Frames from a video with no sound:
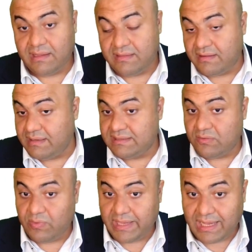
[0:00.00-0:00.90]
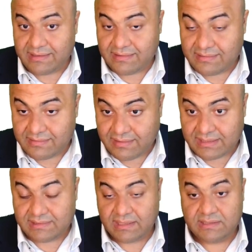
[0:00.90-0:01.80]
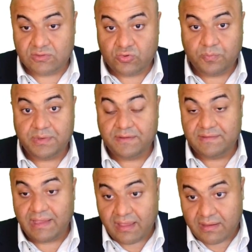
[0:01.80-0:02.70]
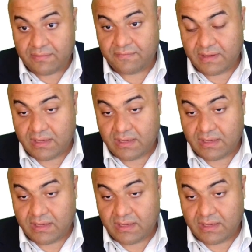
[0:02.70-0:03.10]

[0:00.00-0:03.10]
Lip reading: and the reason we added this is to preserve